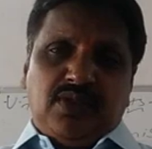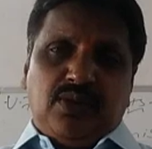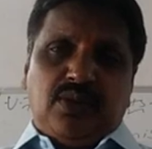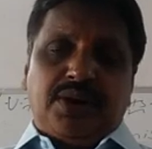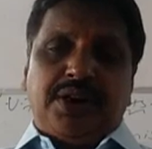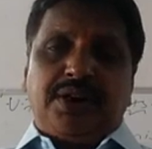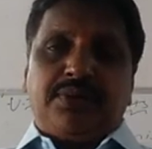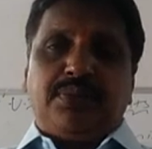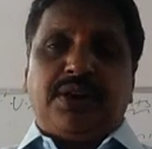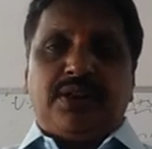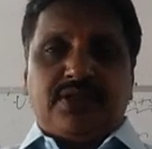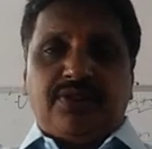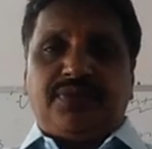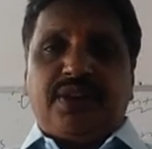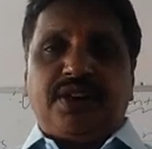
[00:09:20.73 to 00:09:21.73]
Got it?
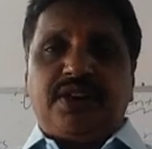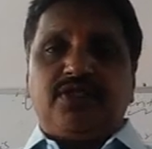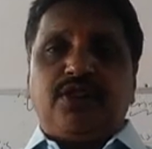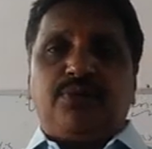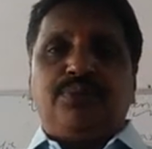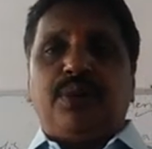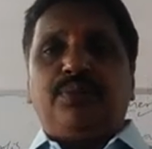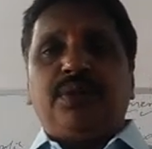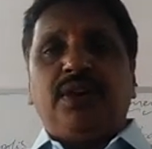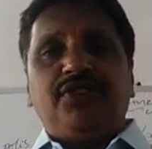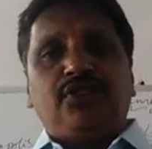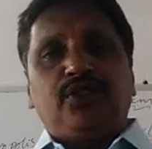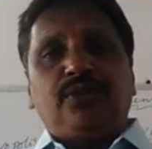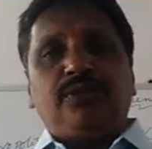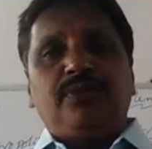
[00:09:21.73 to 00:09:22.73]
Because of increasing
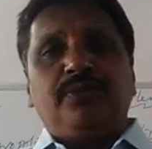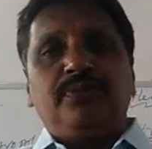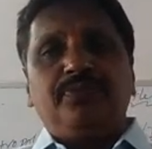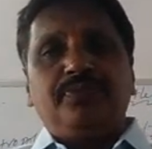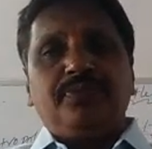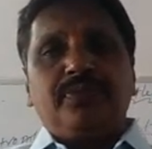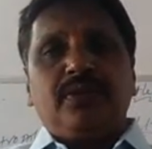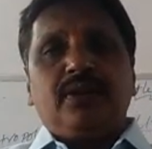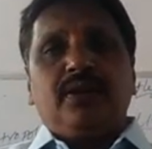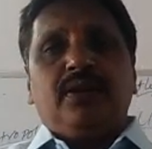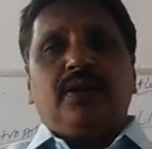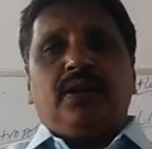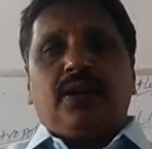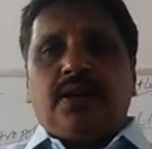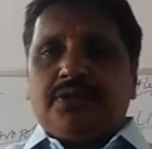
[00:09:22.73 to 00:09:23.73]
population.
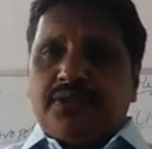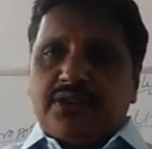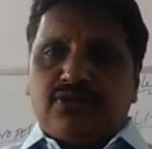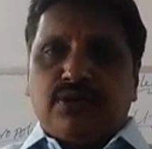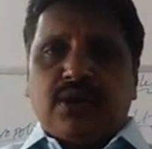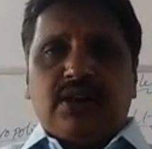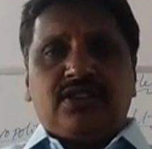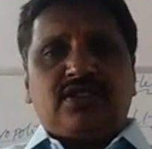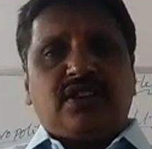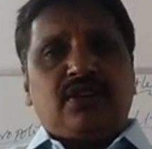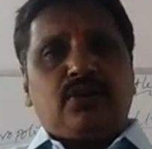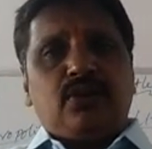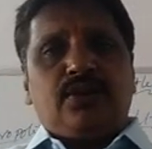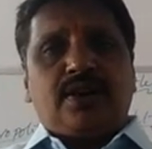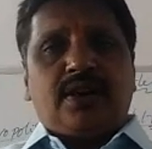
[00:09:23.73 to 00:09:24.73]
These villages
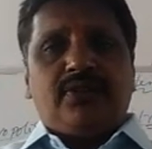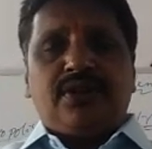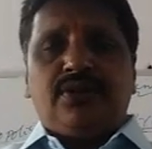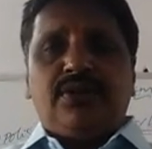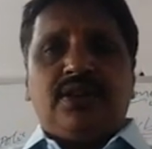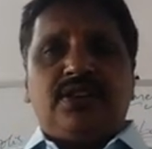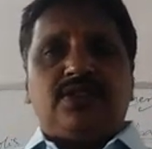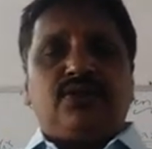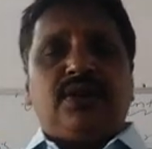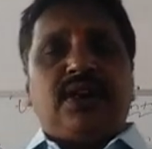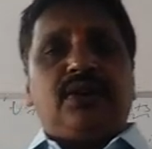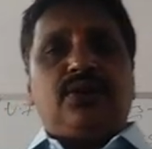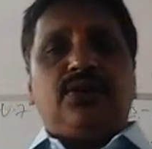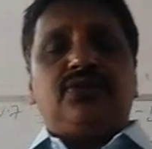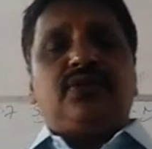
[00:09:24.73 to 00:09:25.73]
include, revenue villages will
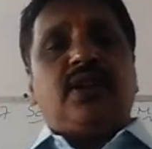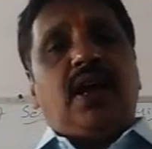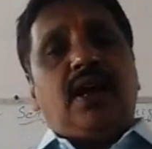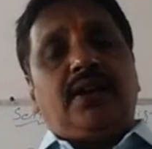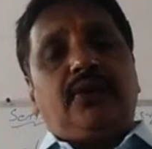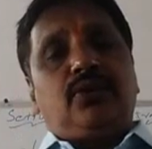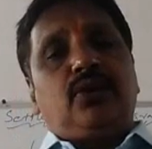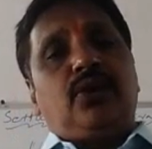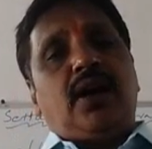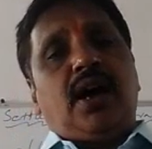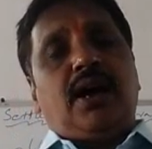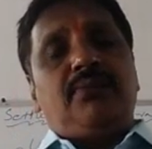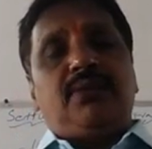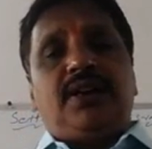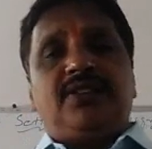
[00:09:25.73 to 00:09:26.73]
include
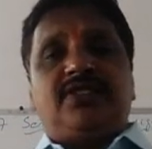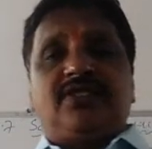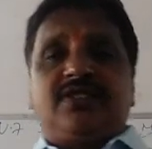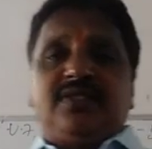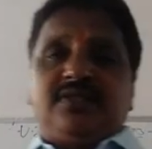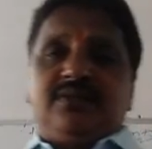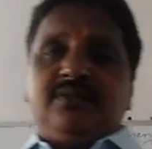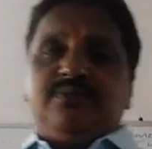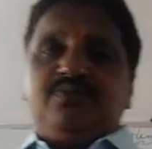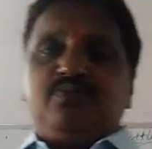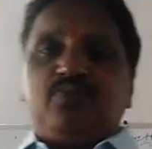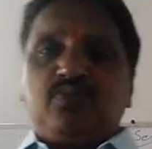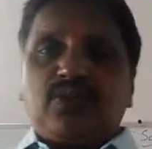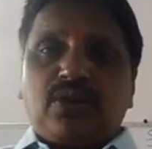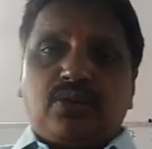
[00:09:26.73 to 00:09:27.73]
hamlets.
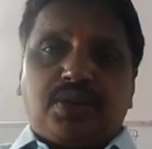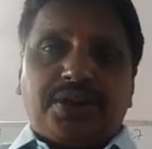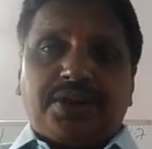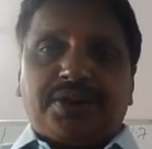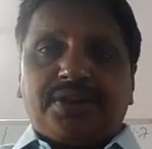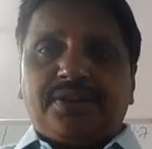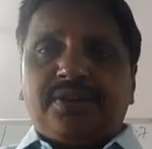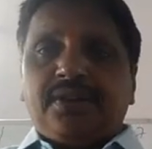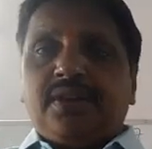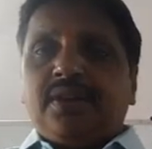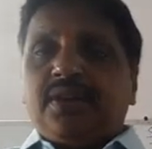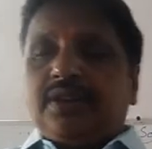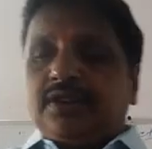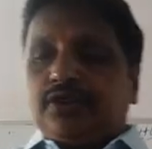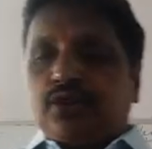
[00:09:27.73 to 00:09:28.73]
Got
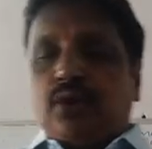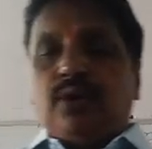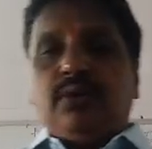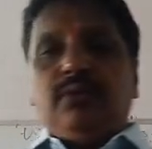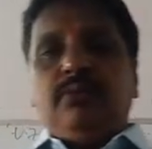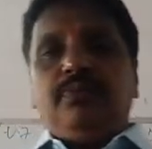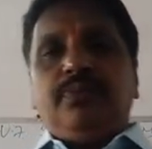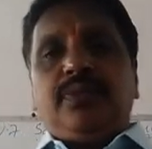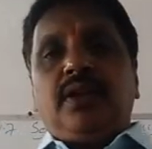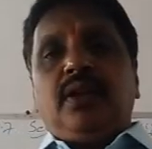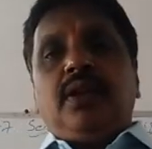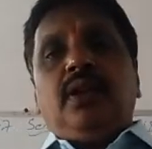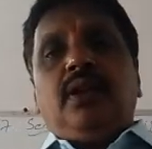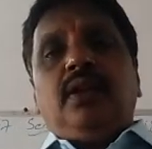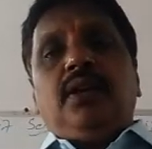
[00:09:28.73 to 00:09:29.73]
it?
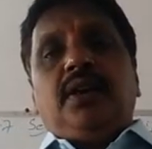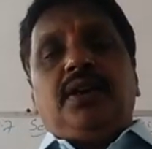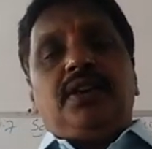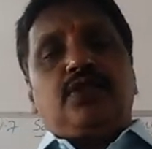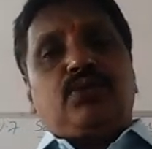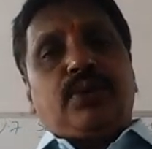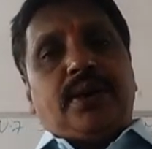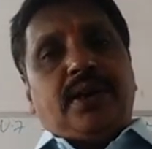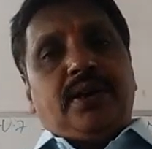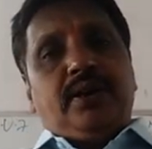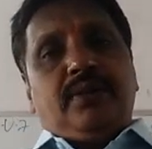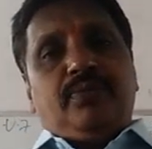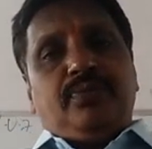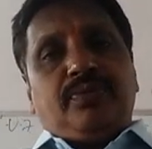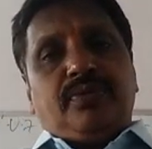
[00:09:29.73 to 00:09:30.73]
So, in this
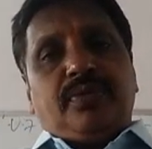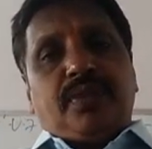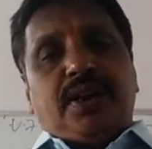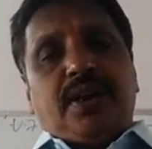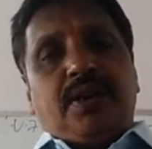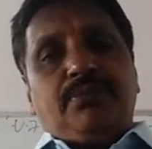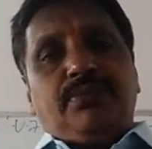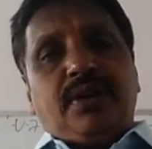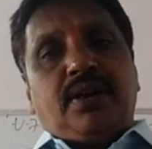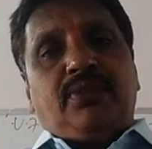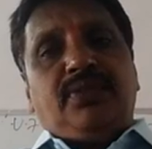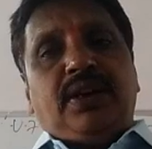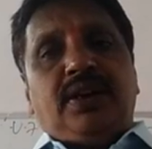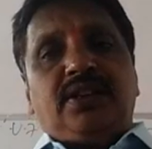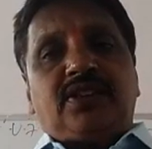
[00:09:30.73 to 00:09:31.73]
way, the number
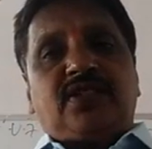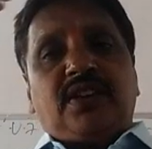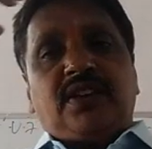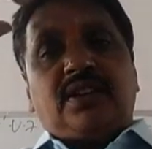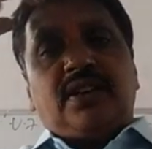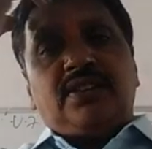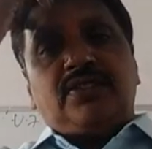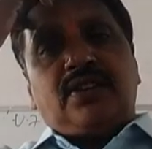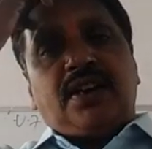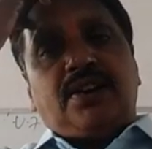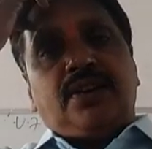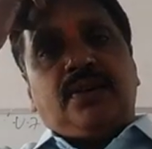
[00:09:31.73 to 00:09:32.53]
of villages increased,